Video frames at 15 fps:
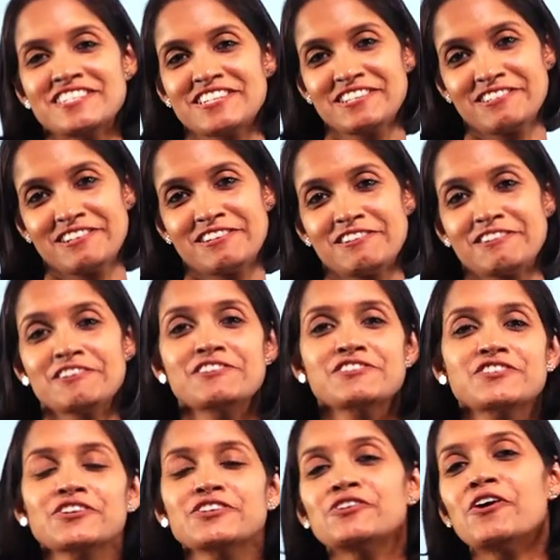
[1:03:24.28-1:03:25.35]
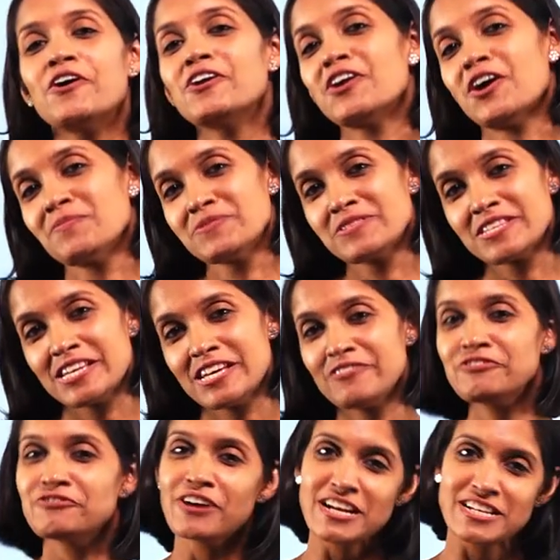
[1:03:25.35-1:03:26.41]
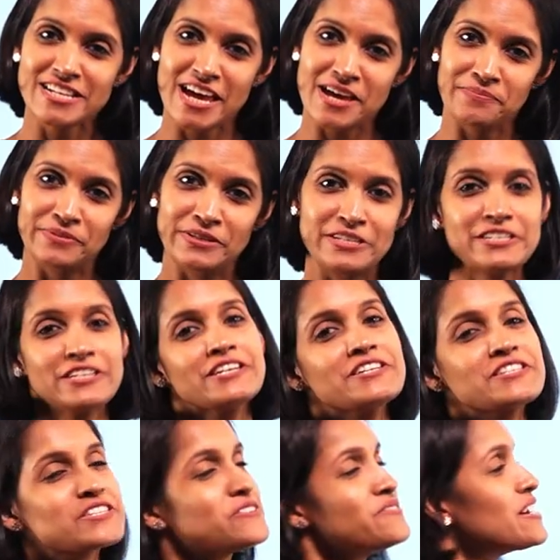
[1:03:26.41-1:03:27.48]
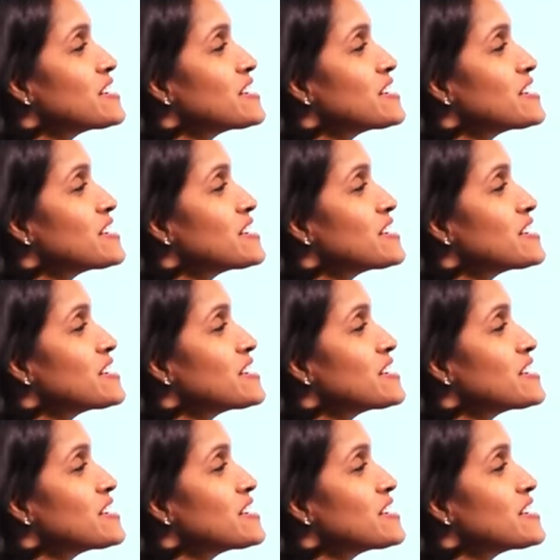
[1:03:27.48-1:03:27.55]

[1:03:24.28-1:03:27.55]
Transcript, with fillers: children? So you all observed what happened. So